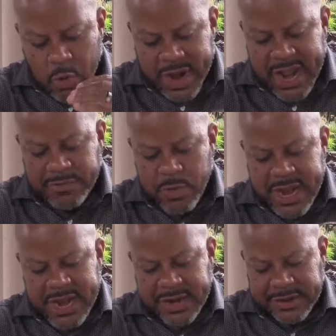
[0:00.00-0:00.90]
whenever
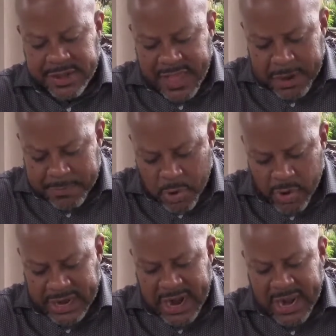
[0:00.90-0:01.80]
we get to that
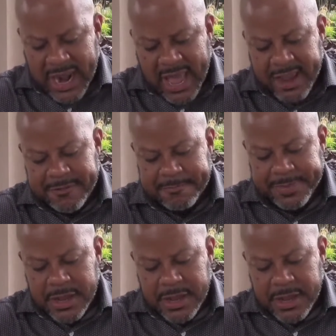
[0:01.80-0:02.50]
point in our life